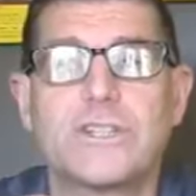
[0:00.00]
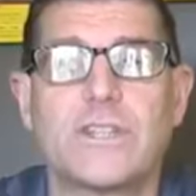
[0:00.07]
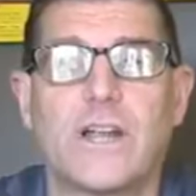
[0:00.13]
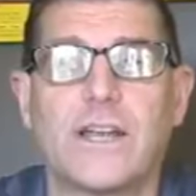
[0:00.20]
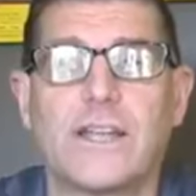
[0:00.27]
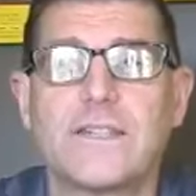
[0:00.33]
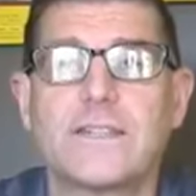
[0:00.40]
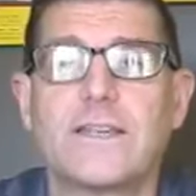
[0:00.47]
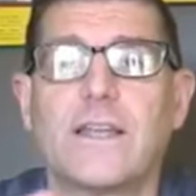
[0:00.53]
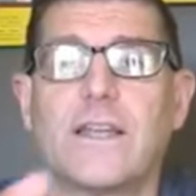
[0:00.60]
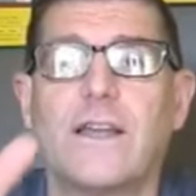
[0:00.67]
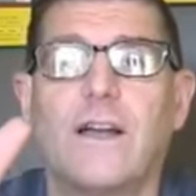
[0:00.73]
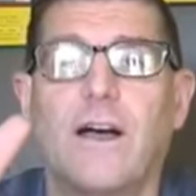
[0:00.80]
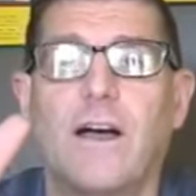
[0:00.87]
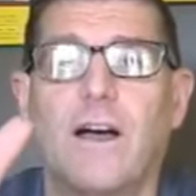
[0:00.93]
studies
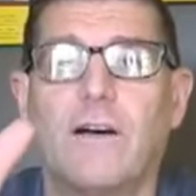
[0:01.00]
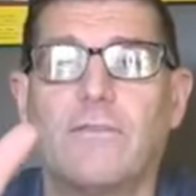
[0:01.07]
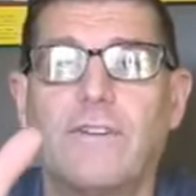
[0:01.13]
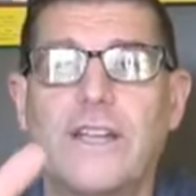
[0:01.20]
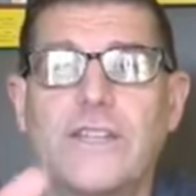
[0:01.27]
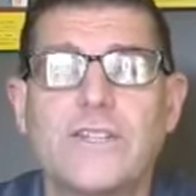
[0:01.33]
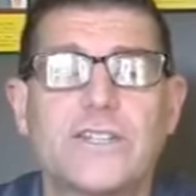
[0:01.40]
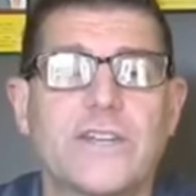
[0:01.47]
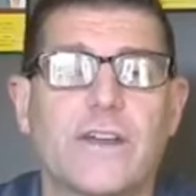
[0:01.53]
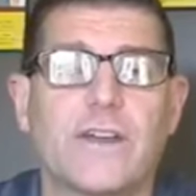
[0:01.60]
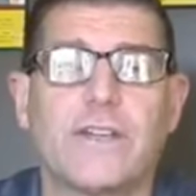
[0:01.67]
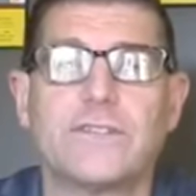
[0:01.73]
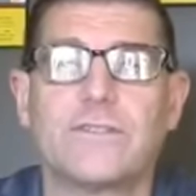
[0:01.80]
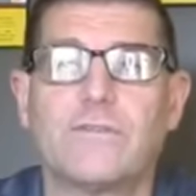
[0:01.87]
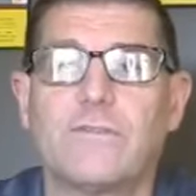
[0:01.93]
of
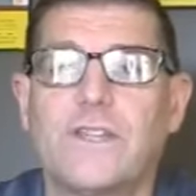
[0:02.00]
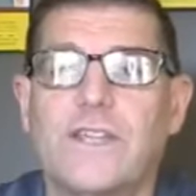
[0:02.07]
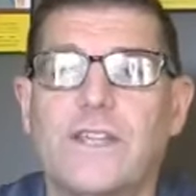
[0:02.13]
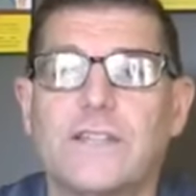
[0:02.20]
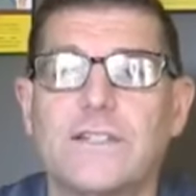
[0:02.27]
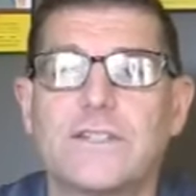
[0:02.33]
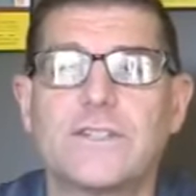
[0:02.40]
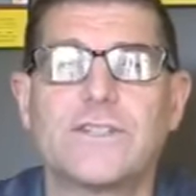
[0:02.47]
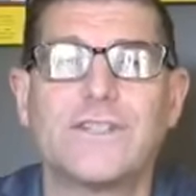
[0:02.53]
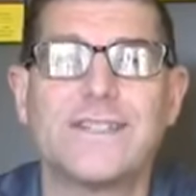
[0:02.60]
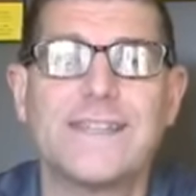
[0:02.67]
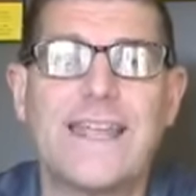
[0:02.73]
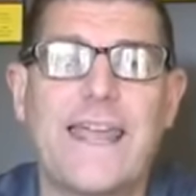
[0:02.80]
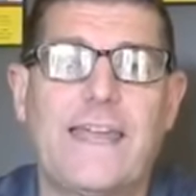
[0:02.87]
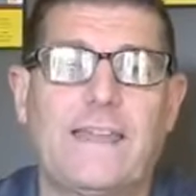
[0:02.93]
vegetarians and vegans to
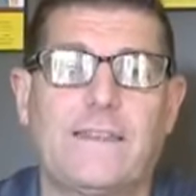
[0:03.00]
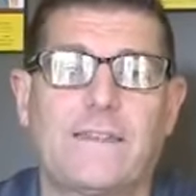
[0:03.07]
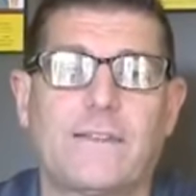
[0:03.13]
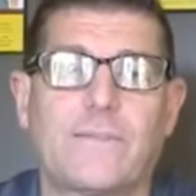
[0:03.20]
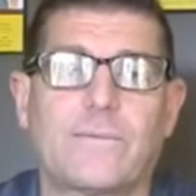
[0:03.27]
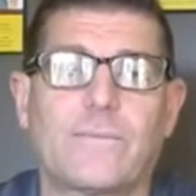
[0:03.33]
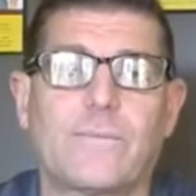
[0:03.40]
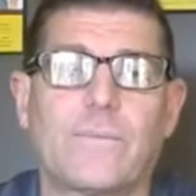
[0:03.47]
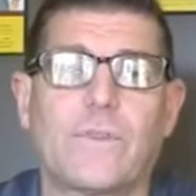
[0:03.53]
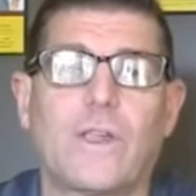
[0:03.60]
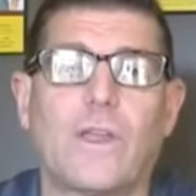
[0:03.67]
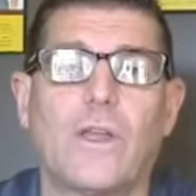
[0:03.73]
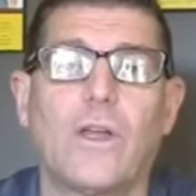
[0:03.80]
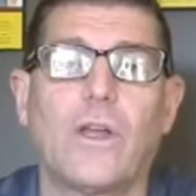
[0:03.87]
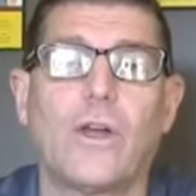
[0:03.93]
date,
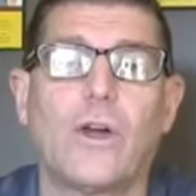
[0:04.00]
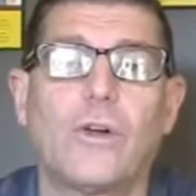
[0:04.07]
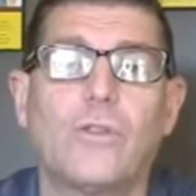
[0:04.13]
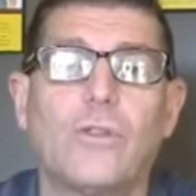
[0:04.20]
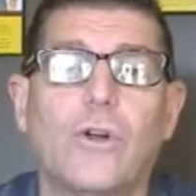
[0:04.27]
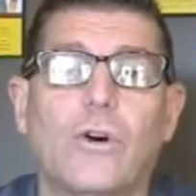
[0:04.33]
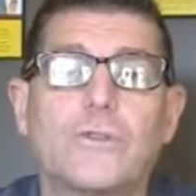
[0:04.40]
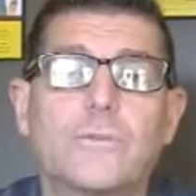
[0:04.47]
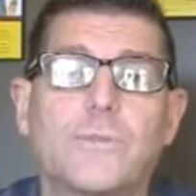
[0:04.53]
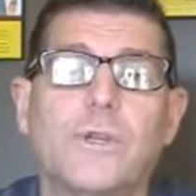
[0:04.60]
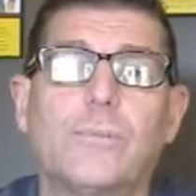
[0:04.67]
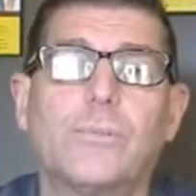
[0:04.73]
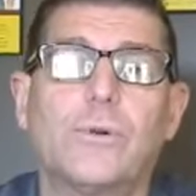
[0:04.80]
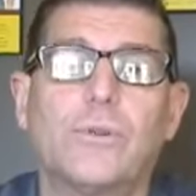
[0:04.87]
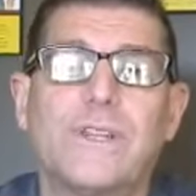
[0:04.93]
those
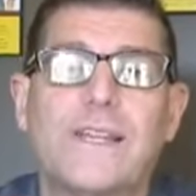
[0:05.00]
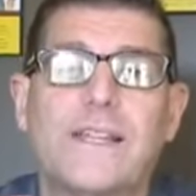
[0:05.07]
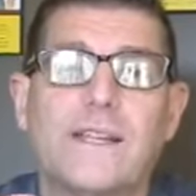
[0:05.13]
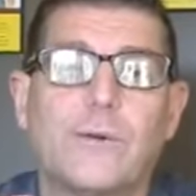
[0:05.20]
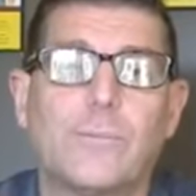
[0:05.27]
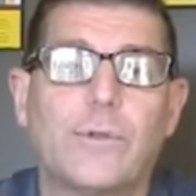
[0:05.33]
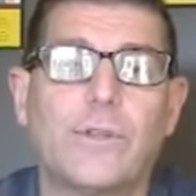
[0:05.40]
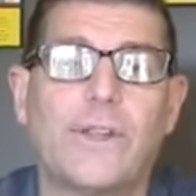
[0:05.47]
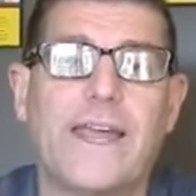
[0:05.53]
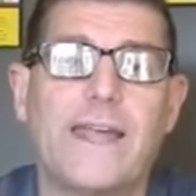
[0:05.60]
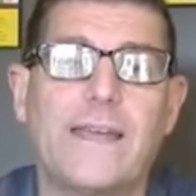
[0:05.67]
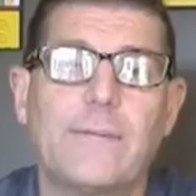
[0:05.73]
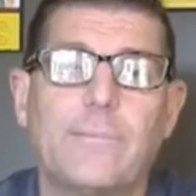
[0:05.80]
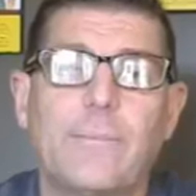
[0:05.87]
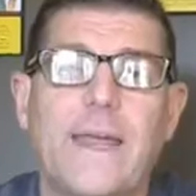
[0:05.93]
people eating a
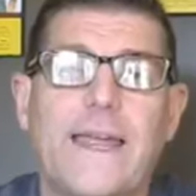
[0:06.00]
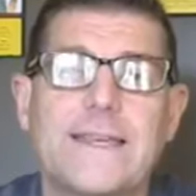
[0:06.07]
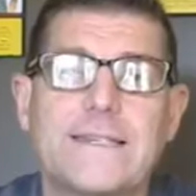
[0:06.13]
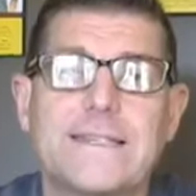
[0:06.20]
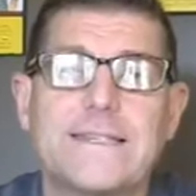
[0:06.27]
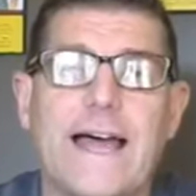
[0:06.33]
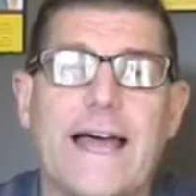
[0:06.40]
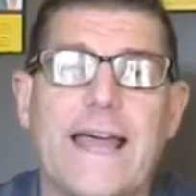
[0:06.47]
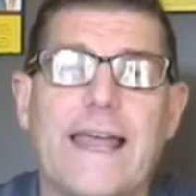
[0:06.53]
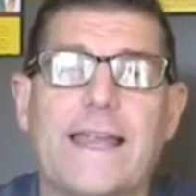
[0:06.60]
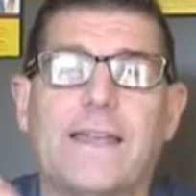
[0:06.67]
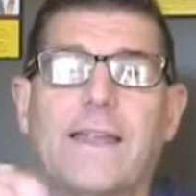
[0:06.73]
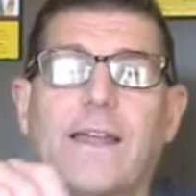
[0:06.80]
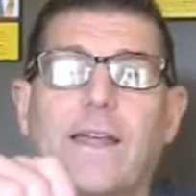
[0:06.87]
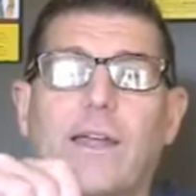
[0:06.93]
plant-based diet
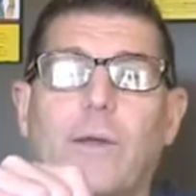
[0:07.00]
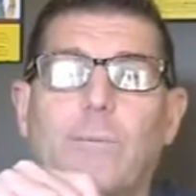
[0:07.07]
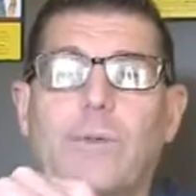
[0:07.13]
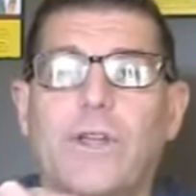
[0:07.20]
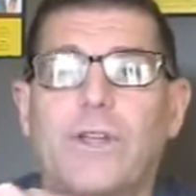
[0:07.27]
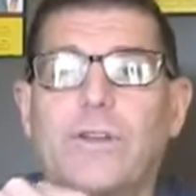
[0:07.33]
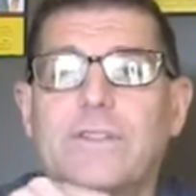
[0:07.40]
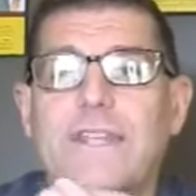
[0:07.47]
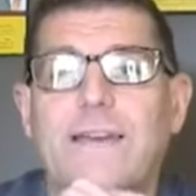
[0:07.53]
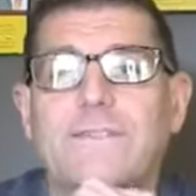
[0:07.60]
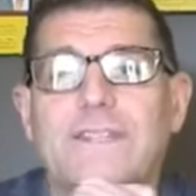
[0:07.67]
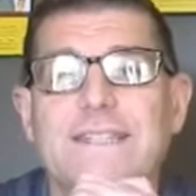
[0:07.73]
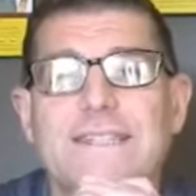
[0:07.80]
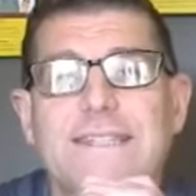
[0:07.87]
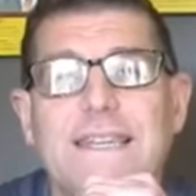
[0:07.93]
appear to have a
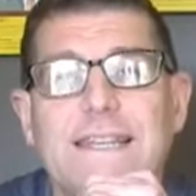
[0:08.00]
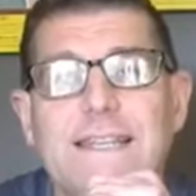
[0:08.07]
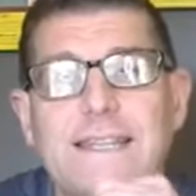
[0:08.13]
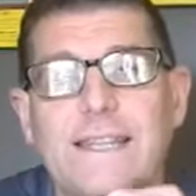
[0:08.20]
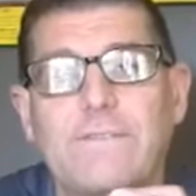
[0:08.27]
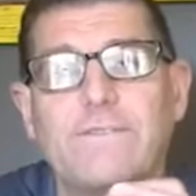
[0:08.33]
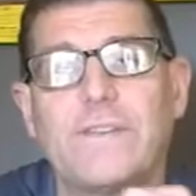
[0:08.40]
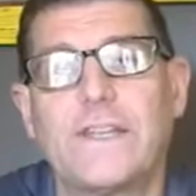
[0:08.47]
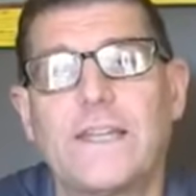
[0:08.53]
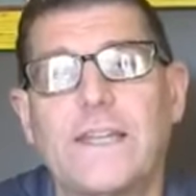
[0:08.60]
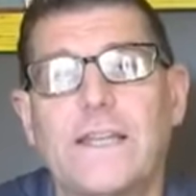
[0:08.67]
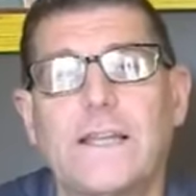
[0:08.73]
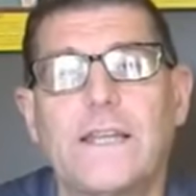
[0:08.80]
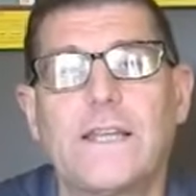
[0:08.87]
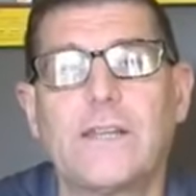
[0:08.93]

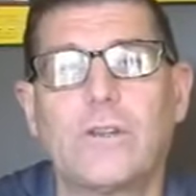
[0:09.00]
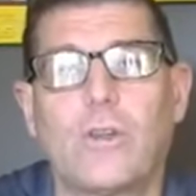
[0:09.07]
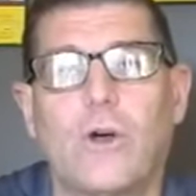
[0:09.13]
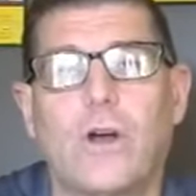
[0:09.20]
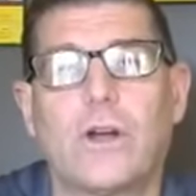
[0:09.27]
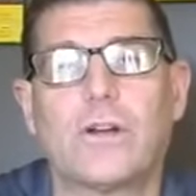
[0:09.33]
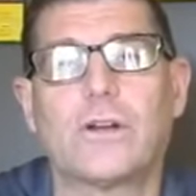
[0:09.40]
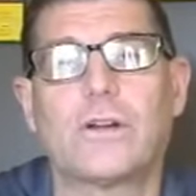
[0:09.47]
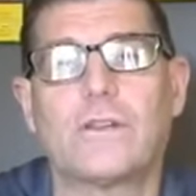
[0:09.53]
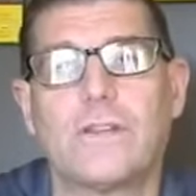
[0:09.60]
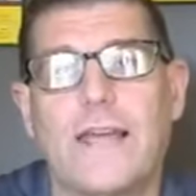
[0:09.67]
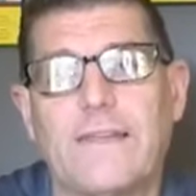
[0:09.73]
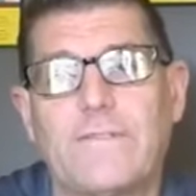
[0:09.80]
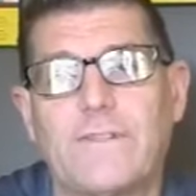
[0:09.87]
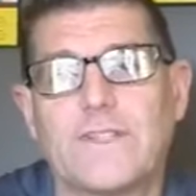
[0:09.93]
significantly longer
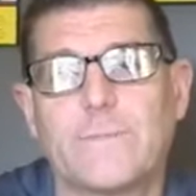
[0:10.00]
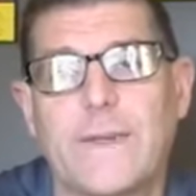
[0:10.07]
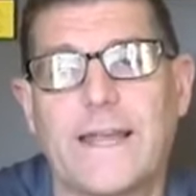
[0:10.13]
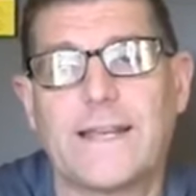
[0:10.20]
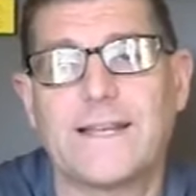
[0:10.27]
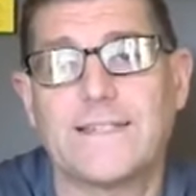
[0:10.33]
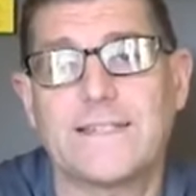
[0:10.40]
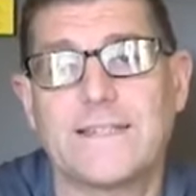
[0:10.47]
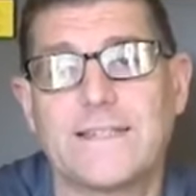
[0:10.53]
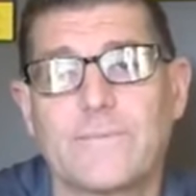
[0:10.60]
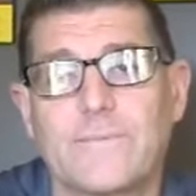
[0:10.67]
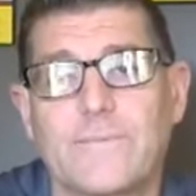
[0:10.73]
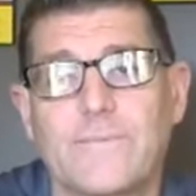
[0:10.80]
life expectancy.